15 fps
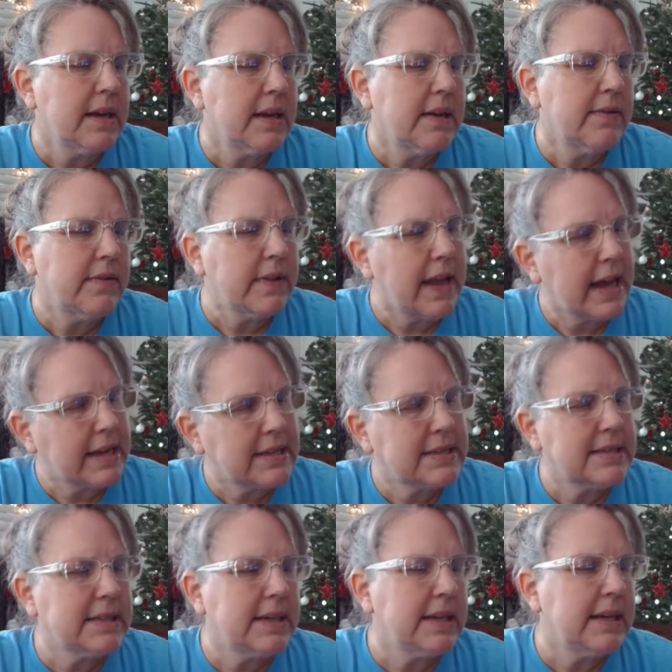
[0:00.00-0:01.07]
flax
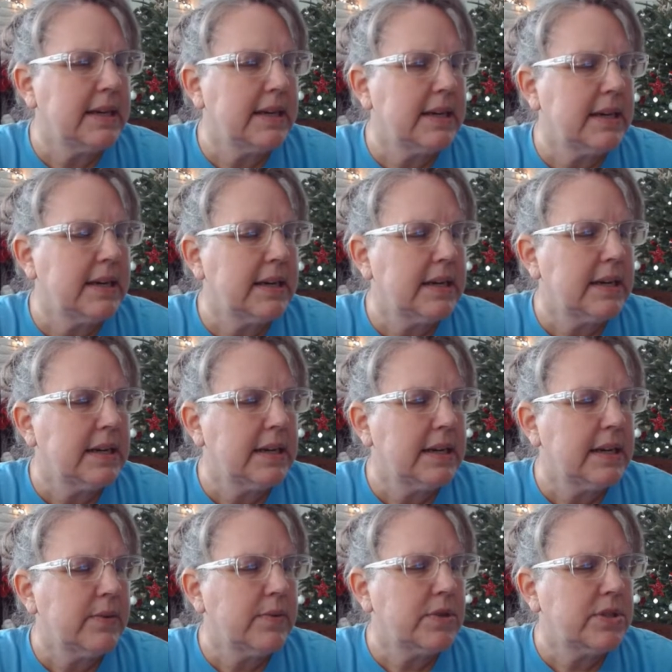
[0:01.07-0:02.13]
seed,
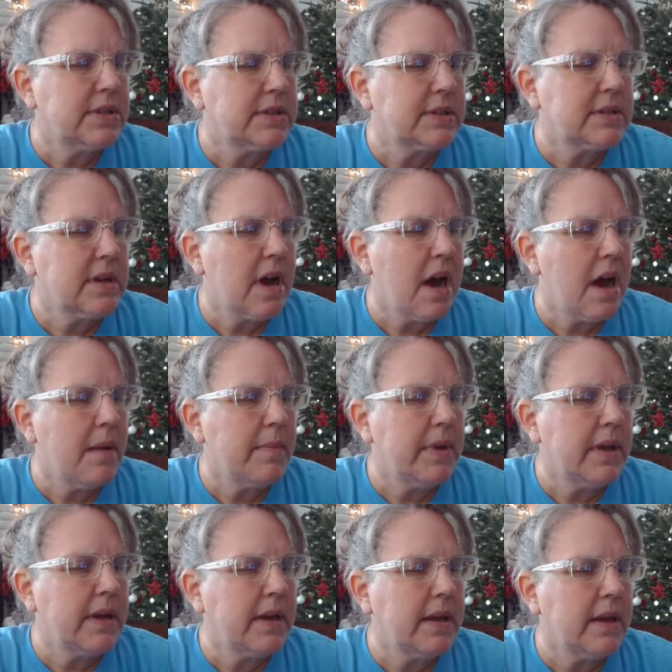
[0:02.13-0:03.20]
which is
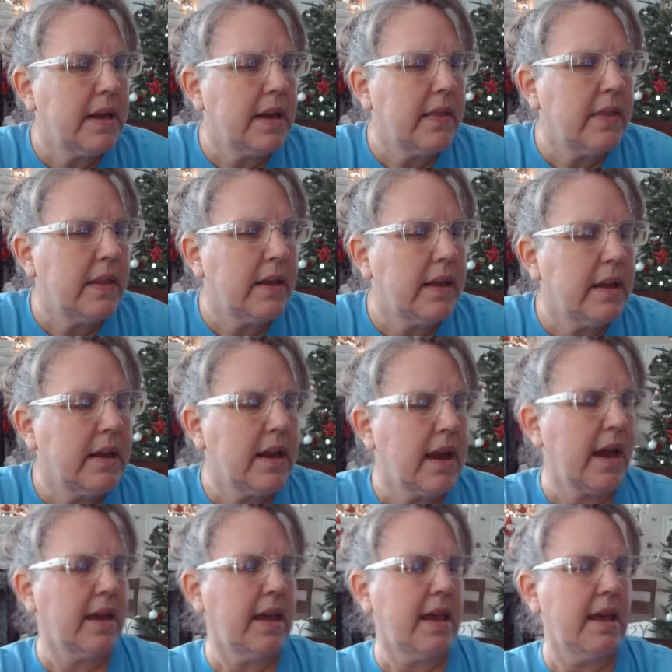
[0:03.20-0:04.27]
common. And then
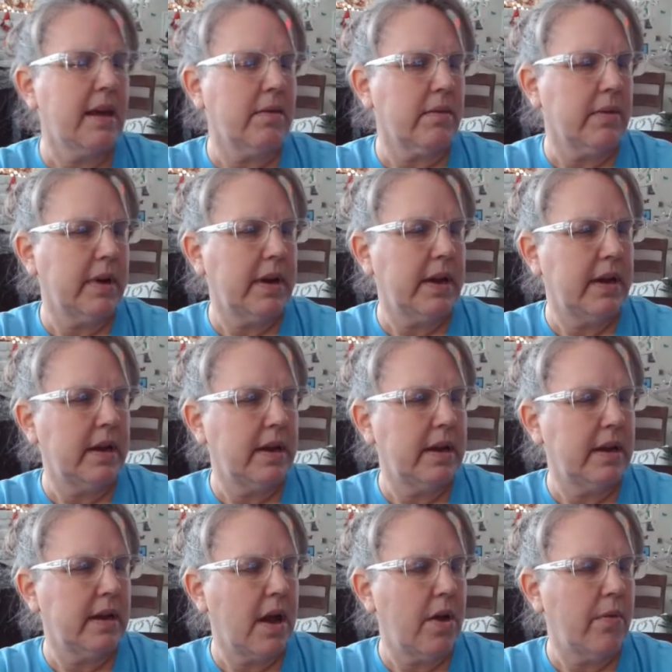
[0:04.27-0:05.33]
I can't read.
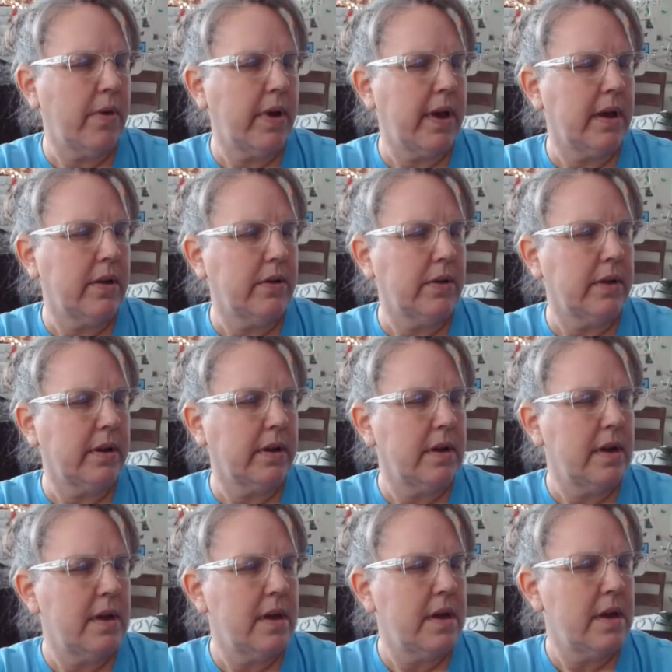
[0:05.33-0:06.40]
Oh, wait, hold on.
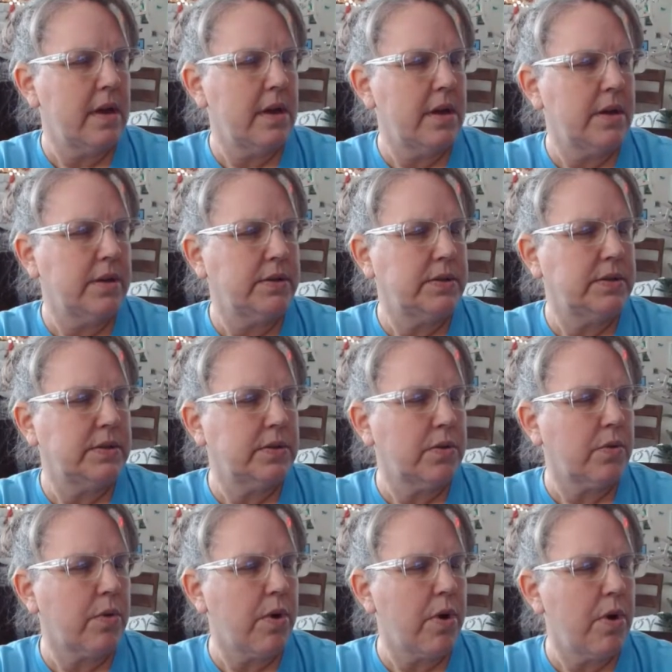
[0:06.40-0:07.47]

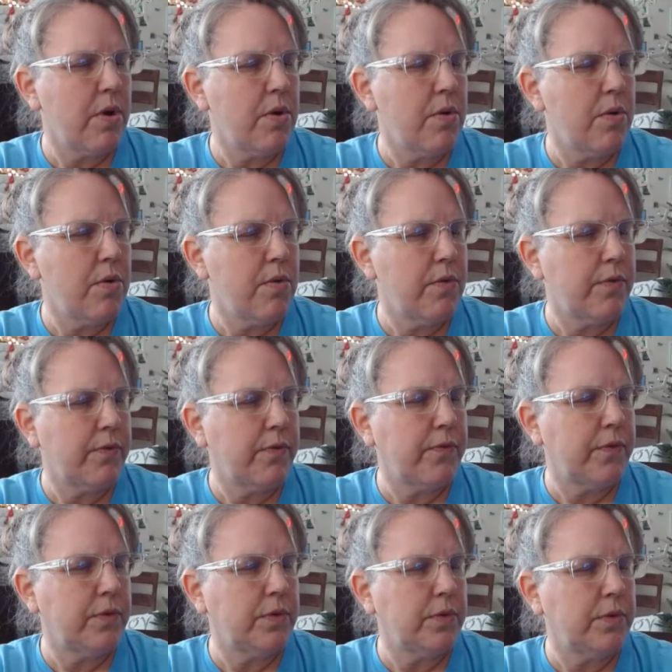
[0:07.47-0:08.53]

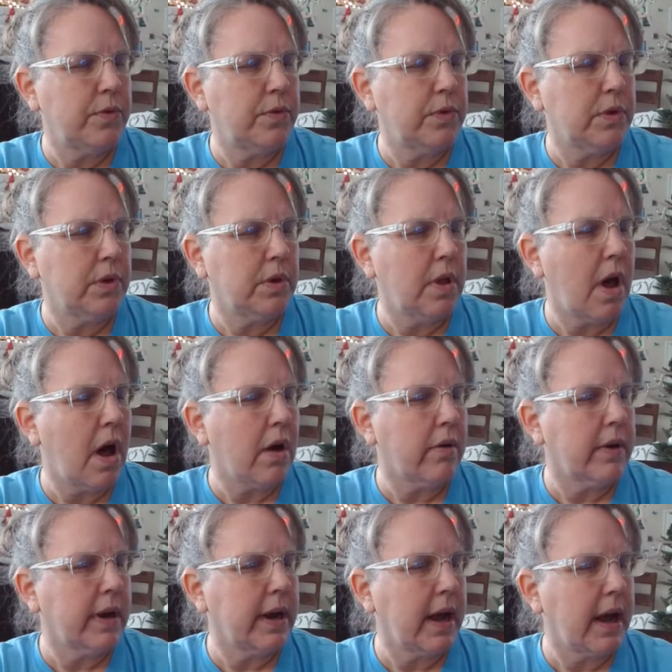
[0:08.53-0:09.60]

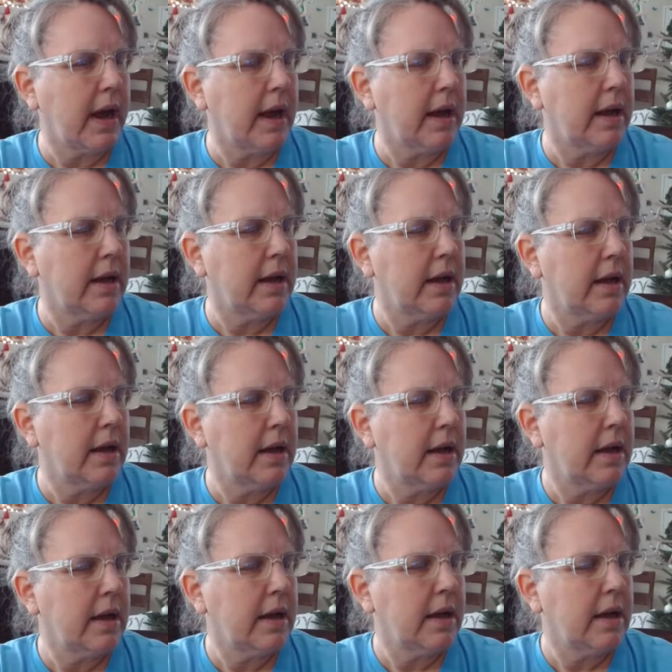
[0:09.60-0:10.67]
Scrofularia.
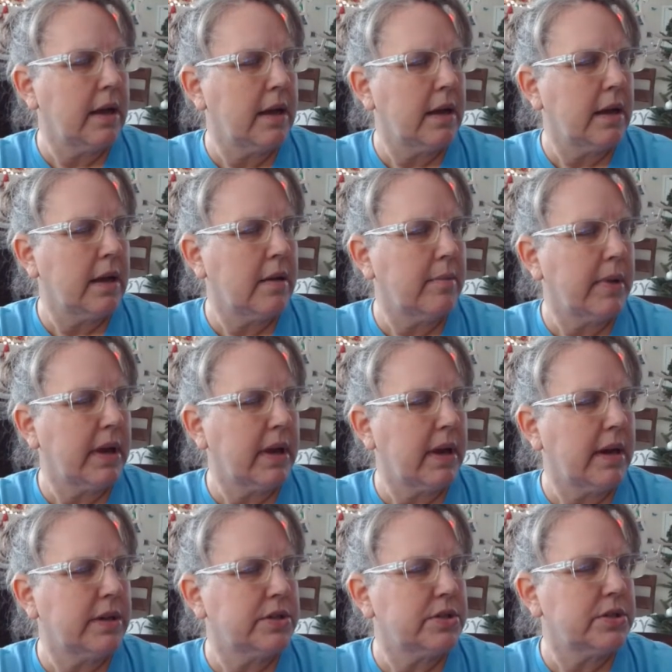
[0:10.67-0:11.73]
Oh my
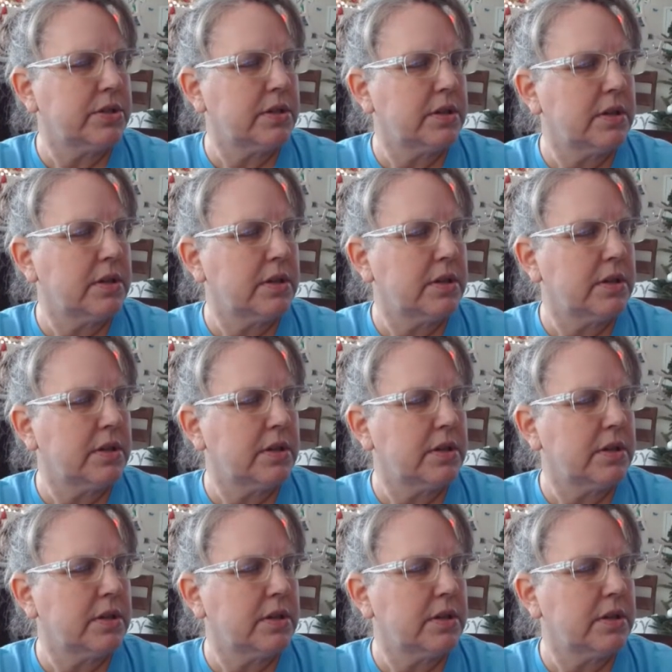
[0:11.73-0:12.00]
gosh.